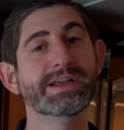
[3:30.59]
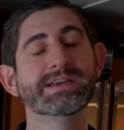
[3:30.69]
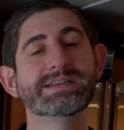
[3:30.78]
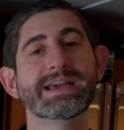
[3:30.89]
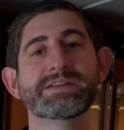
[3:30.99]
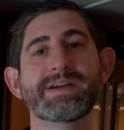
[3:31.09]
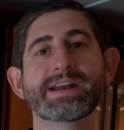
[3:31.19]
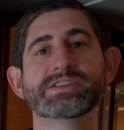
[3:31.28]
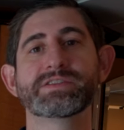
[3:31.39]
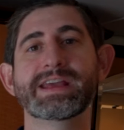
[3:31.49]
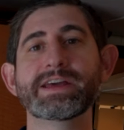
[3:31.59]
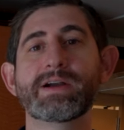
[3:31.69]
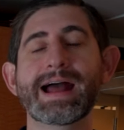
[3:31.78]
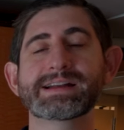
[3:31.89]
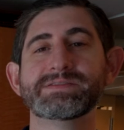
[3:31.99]
You can take advantage of the
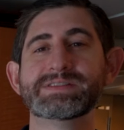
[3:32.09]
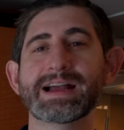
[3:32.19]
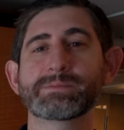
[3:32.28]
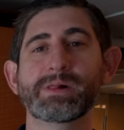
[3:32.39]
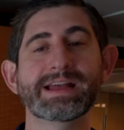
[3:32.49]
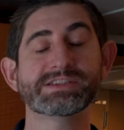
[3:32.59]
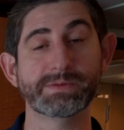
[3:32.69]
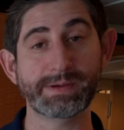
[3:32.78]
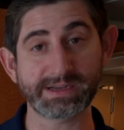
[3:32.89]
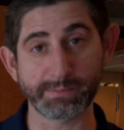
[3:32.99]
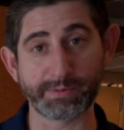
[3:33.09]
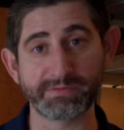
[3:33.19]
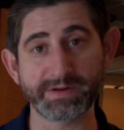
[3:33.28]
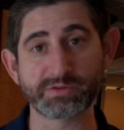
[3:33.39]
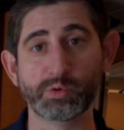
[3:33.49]
interactive deck plans to pick the
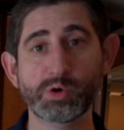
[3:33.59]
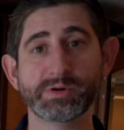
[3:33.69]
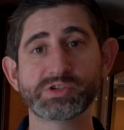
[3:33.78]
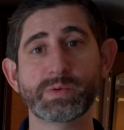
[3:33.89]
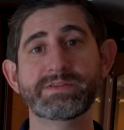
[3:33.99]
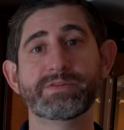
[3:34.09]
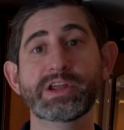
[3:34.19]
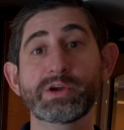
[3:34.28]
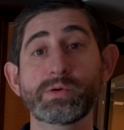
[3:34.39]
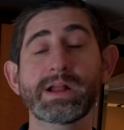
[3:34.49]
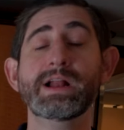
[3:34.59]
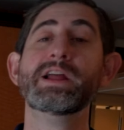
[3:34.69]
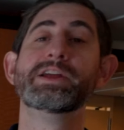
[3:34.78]
perfect room or suite for you,